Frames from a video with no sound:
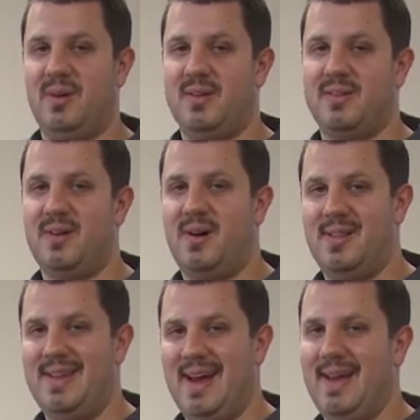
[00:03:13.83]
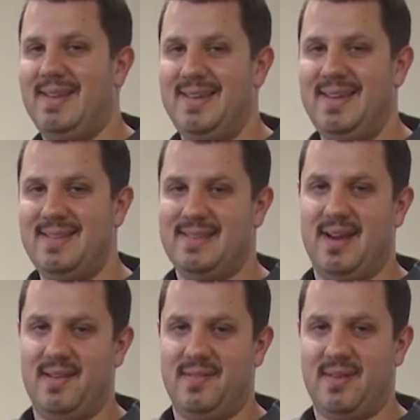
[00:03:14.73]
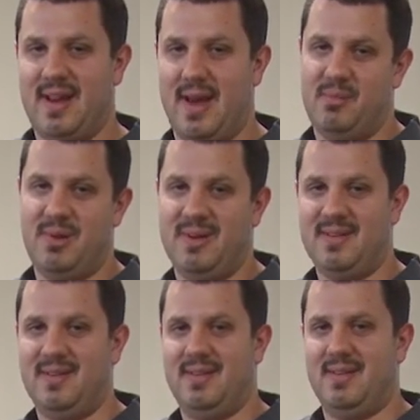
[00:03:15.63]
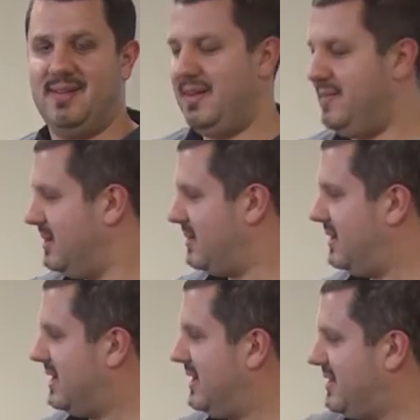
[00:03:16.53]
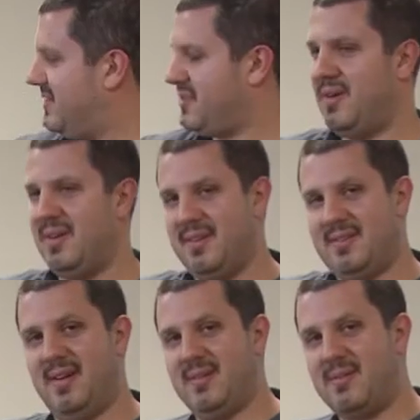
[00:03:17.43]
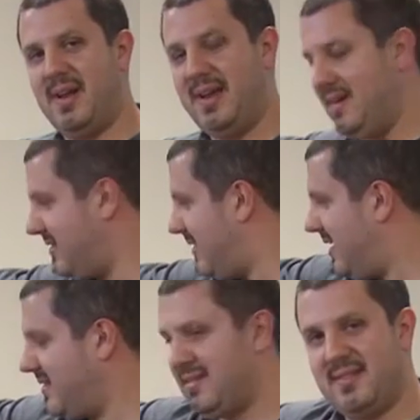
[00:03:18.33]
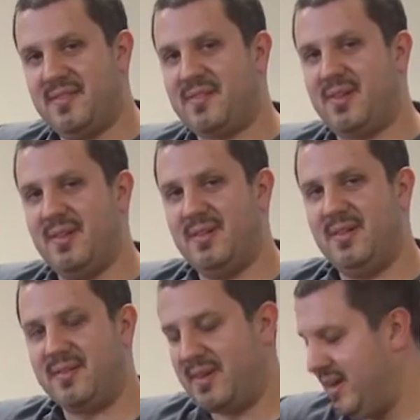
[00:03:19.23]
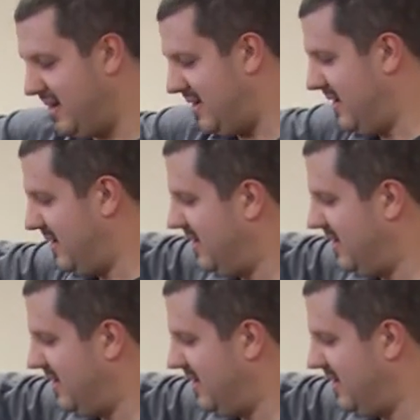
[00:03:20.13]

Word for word: like to call the IT side of our cabinet. If you're looking at the front, it's on the right-hand side. This is the front over here.